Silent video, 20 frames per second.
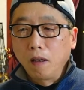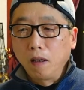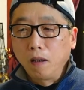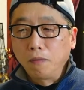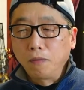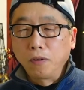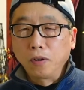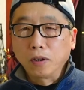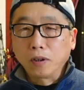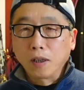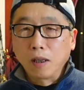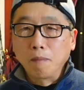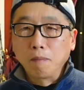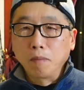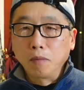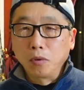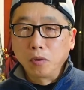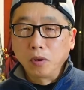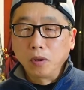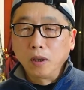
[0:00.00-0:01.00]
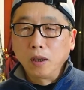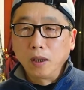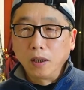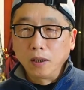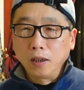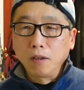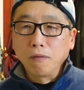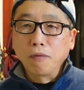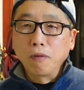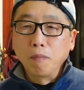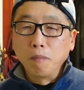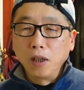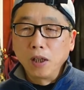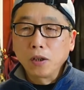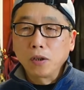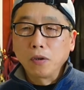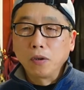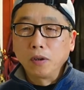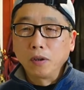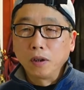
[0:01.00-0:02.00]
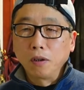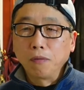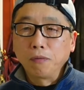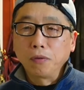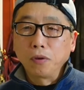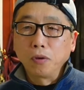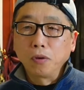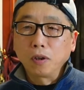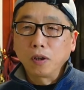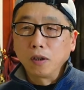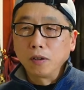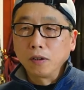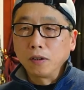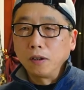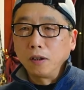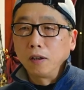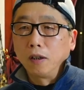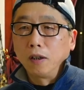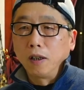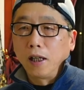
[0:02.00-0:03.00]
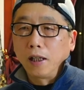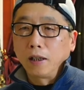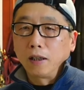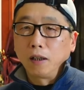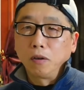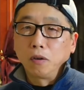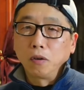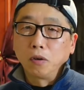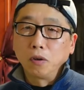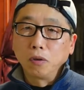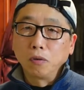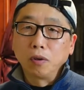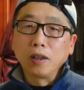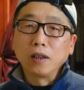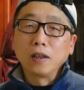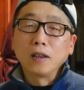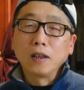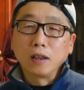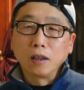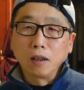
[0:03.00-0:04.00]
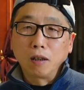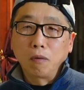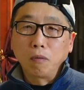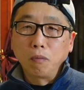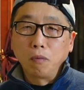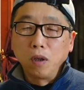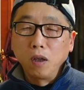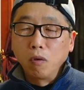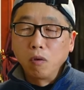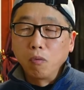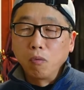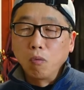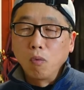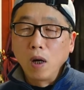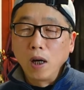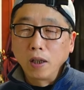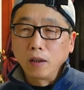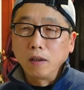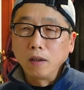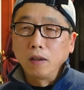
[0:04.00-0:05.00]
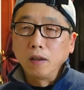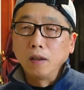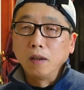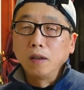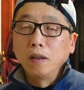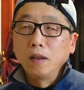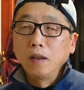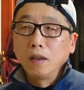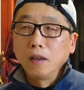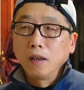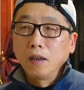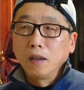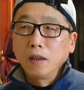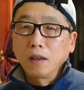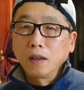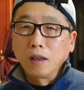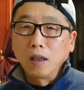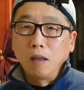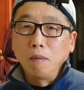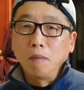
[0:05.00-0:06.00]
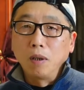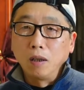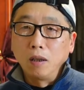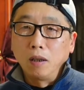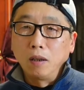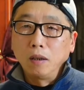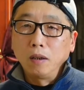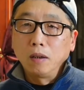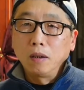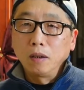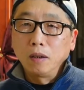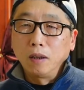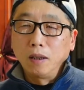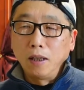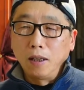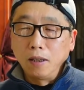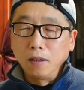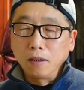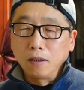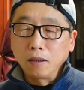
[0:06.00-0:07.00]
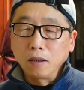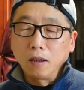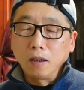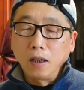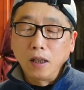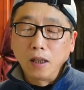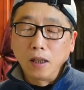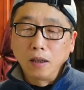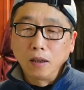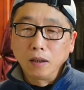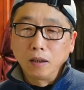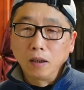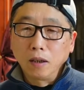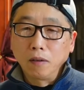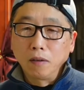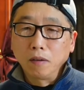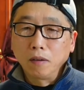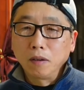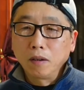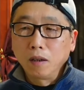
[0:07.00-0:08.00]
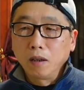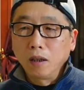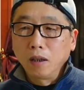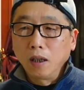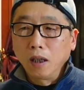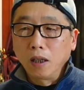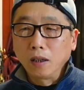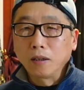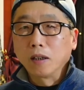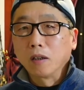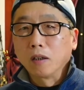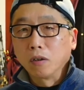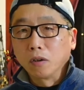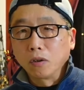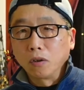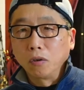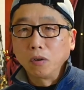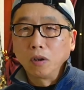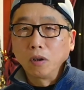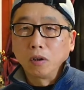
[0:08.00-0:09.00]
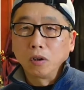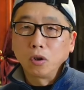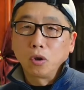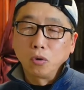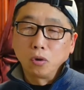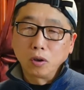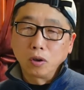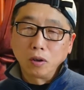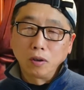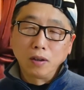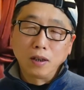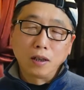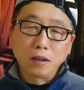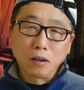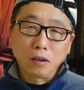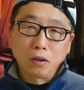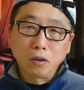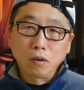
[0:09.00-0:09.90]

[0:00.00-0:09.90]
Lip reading: for some information, if you consider like you really need a wider camera lens, and I think you should choose another